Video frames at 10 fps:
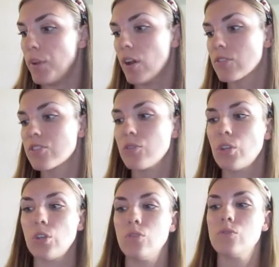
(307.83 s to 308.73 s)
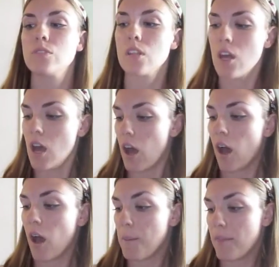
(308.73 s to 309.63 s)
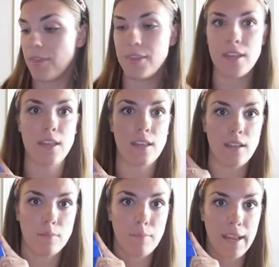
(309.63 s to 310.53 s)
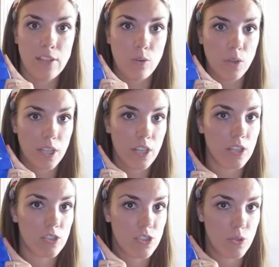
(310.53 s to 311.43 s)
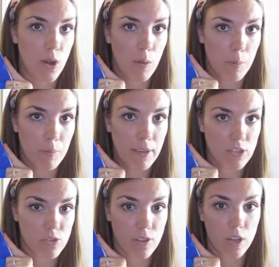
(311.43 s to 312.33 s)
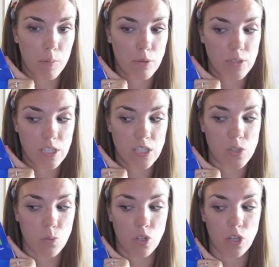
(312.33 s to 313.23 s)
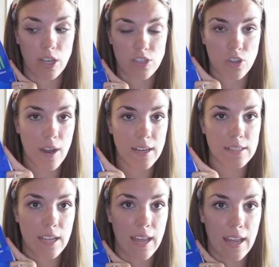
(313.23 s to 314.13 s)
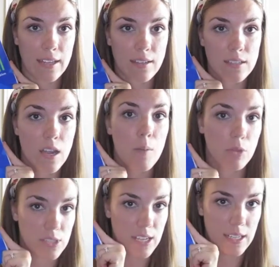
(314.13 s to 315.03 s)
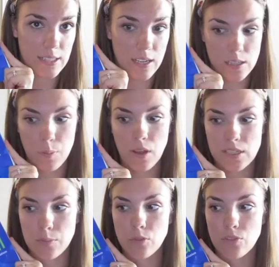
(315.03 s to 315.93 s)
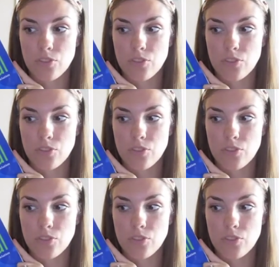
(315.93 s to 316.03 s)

We also used the manual here to help make sure that our postings were as correct and precise as possible.